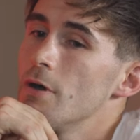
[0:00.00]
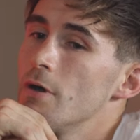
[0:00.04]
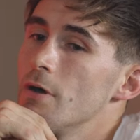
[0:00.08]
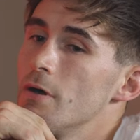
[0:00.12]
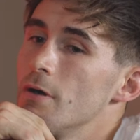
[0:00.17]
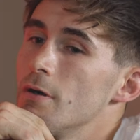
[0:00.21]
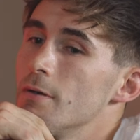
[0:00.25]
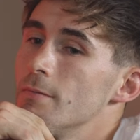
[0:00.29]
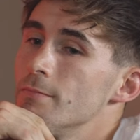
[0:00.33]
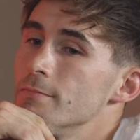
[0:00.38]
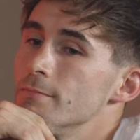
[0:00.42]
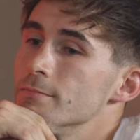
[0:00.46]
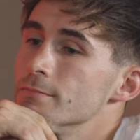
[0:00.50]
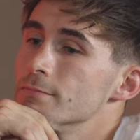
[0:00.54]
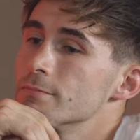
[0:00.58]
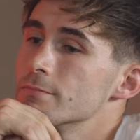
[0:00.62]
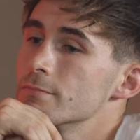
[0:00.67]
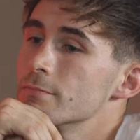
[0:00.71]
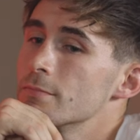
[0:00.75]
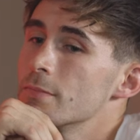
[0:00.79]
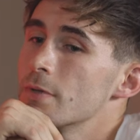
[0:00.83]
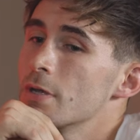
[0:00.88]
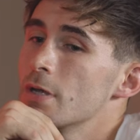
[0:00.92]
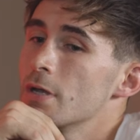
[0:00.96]
Um,
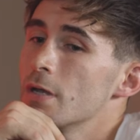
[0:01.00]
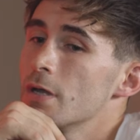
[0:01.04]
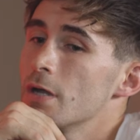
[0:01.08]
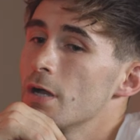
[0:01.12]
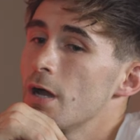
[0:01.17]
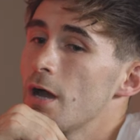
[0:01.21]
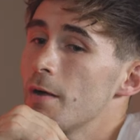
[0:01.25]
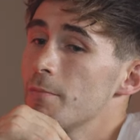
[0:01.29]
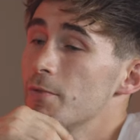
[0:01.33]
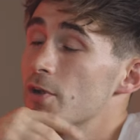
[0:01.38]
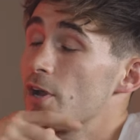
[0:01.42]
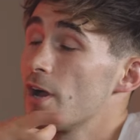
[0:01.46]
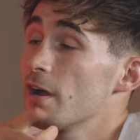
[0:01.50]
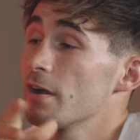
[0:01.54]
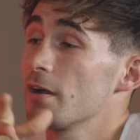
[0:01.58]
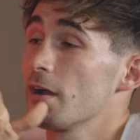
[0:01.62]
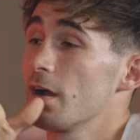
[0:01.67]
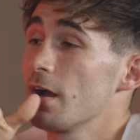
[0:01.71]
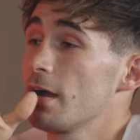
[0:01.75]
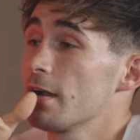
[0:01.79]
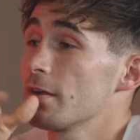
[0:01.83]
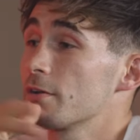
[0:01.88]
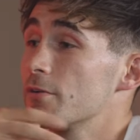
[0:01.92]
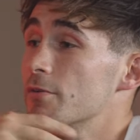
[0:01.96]
I mean, I,
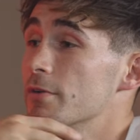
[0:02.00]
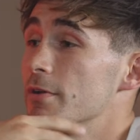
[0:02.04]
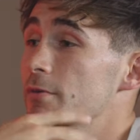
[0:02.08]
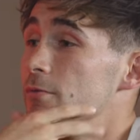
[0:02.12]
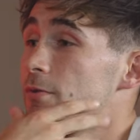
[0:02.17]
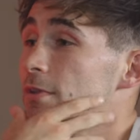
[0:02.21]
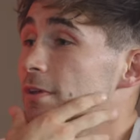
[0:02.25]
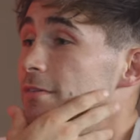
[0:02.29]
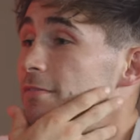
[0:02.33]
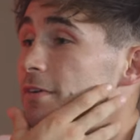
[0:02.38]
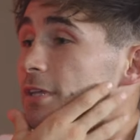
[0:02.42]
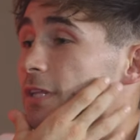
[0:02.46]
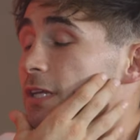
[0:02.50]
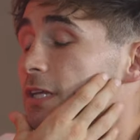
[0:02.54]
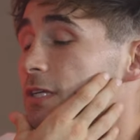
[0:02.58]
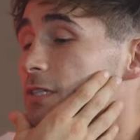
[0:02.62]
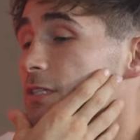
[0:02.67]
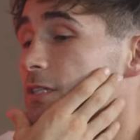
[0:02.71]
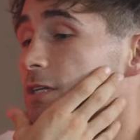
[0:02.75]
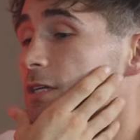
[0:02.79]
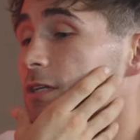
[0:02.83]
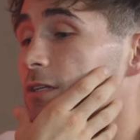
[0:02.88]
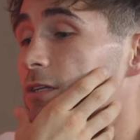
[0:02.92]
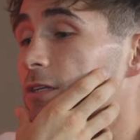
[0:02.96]
I'd agree with everything he
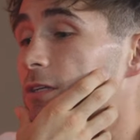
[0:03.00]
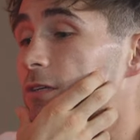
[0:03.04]
said.